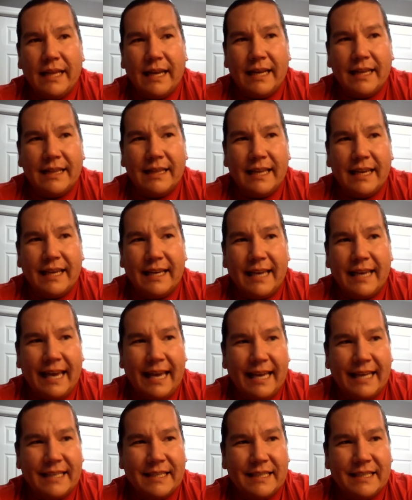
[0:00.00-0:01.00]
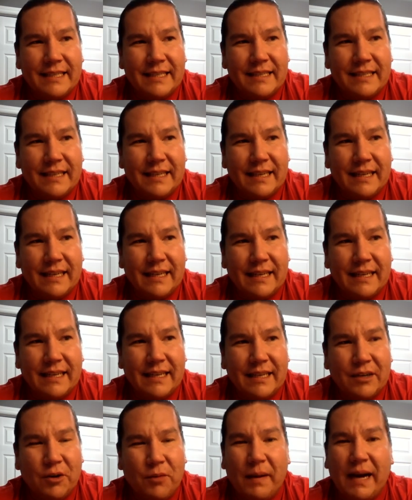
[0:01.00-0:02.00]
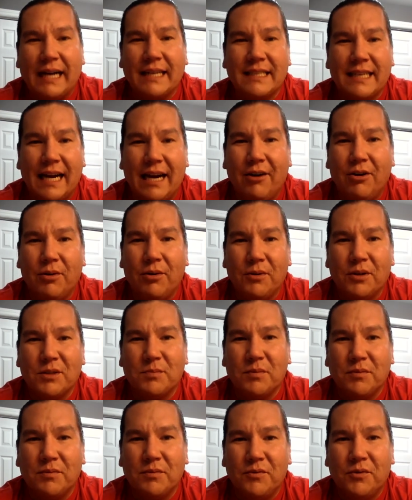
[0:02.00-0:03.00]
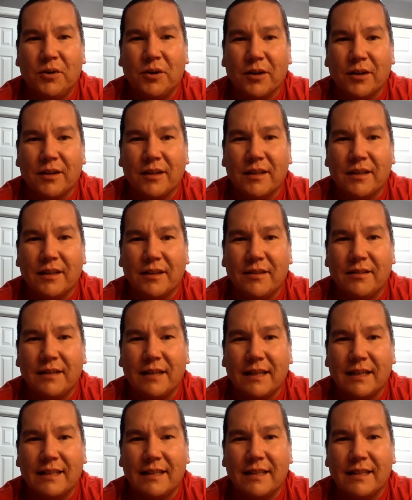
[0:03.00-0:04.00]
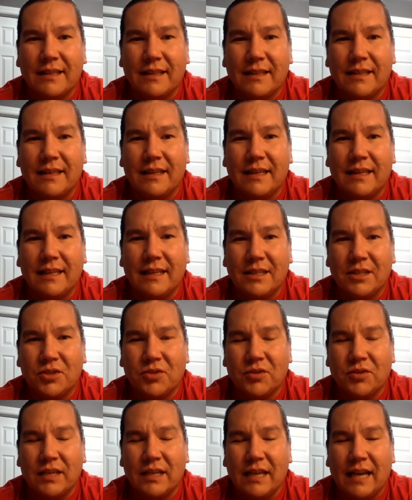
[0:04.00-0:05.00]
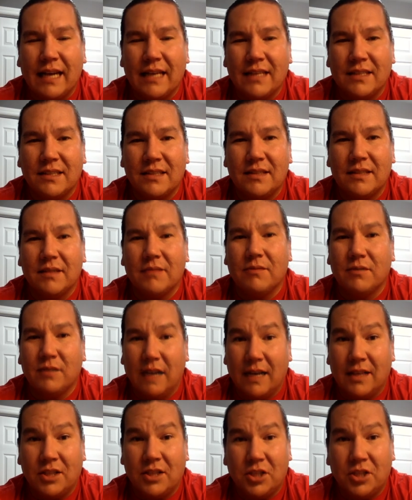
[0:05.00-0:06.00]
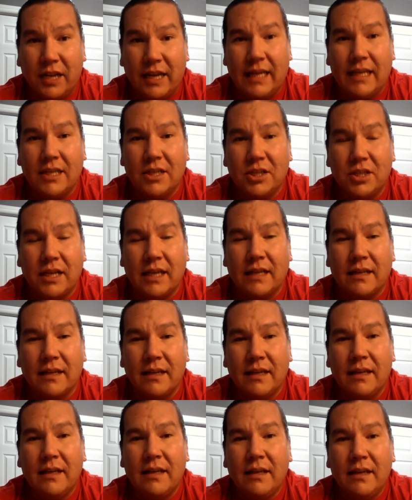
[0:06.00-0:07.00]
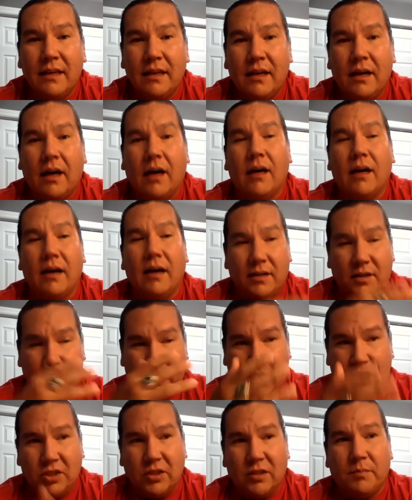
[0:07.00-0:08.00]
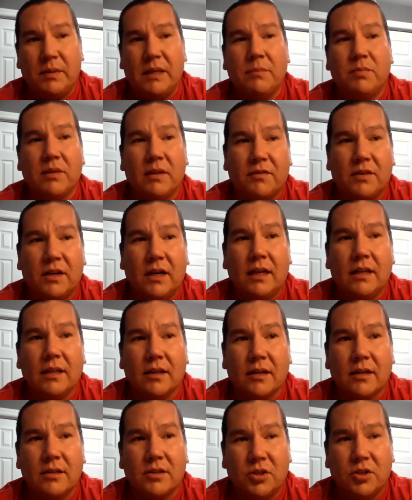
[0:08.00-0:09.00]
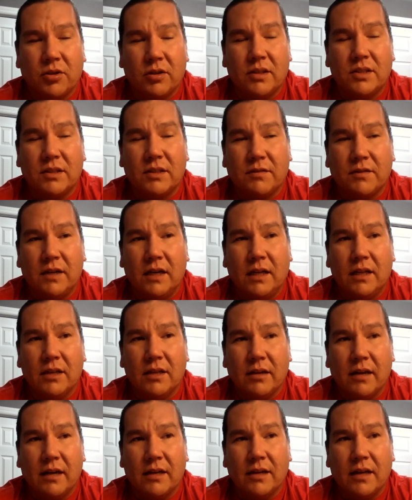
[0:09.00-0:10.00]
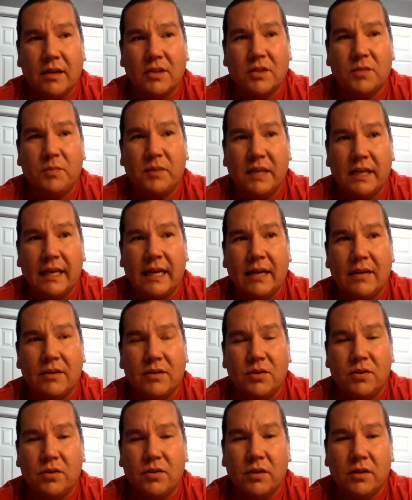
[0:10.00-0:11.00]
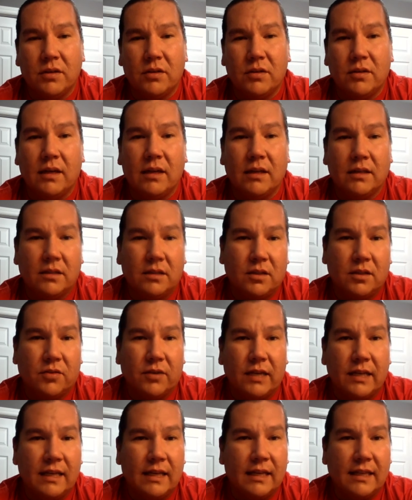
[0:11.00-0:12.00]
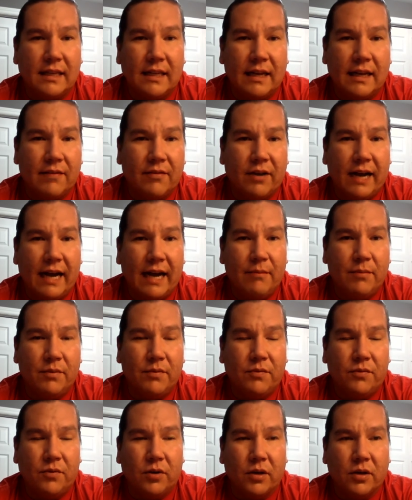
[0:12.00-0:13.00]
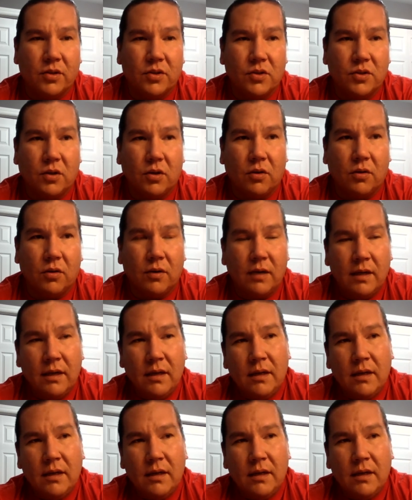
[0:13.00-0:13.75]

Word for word: that they can't uh, go back to how it was before. You know, like the the industry has has changed and. Uh, especially people of color, journalists of color are, are speaking out to a degree that they never had before. So,